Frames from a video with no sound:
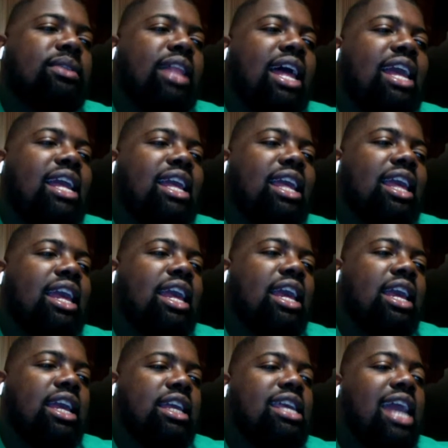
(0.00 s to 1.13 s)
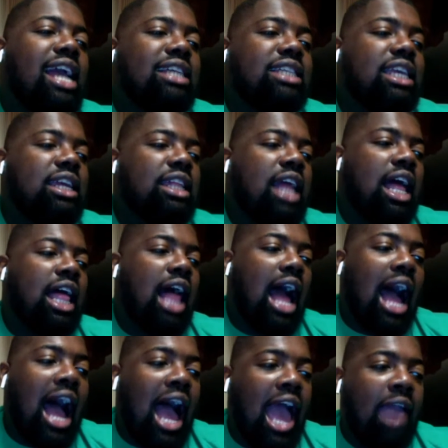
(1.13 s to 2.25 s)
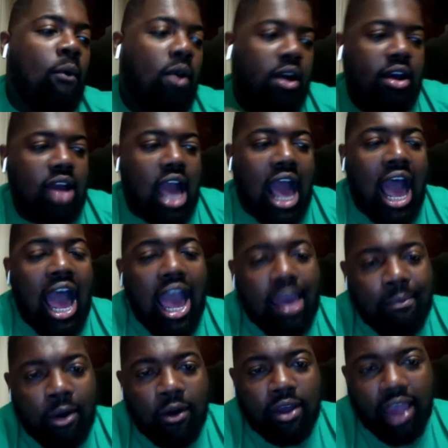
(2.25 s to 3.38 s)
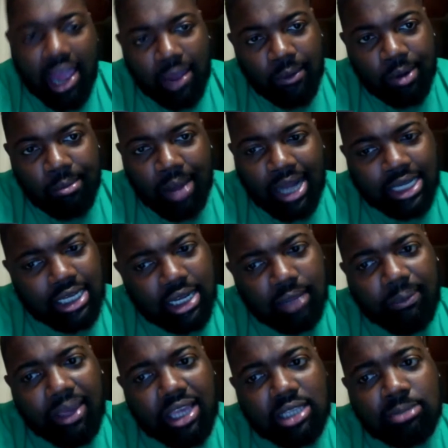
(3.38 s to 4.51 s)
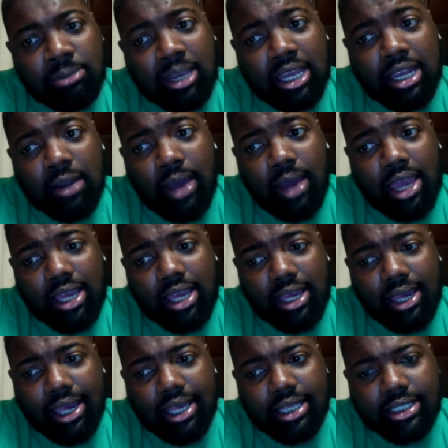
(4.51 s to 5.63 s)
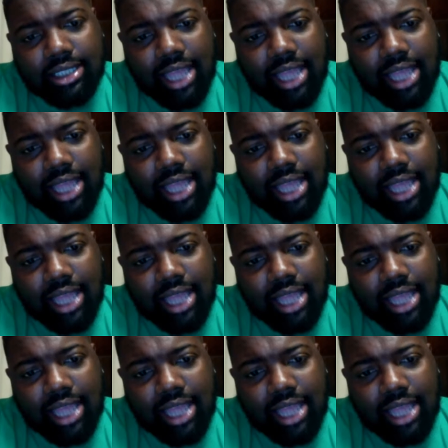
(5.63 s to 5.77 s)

Like, yes, I'm okay with my DBs being the way he is.